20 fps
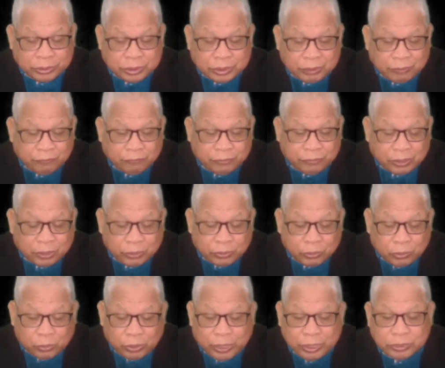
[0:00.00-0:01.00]
to
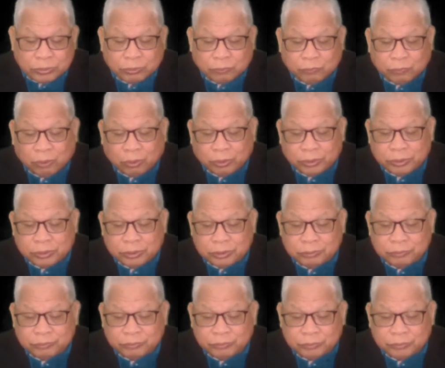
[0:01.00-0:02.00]
achieve the knowledge of
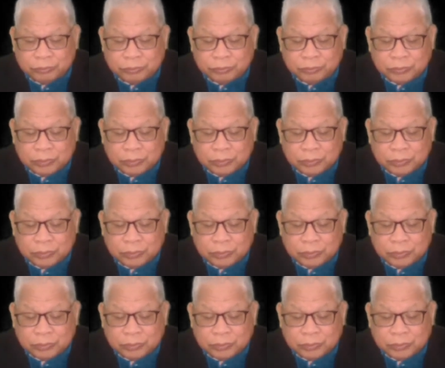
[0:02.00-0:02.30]
God.